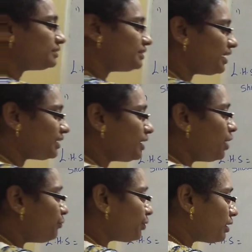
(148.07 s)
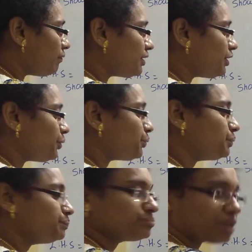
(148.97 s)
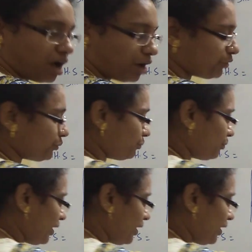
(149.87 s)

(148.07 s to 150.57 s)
Then we convert into R2,